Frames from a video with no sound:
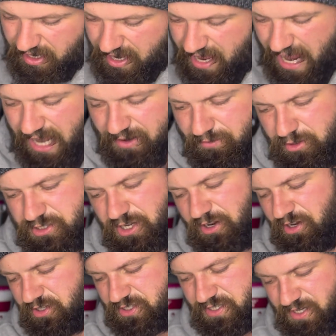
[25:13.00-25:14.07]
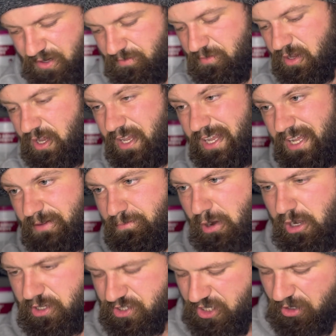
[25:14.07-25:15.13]
And I've also got some
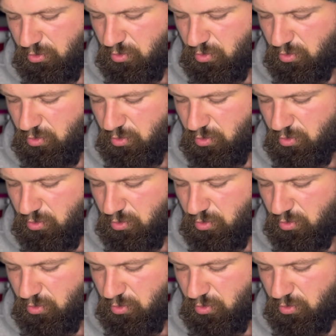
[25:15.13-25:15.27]
polishing